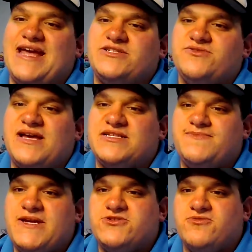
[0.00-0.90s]
and
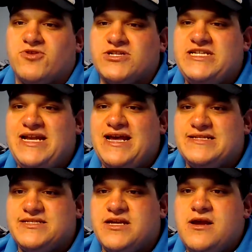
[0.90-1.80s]
2000 Pedro
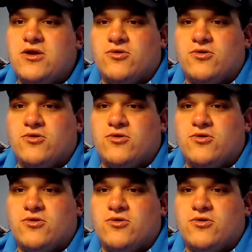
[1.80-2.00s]
Martinez.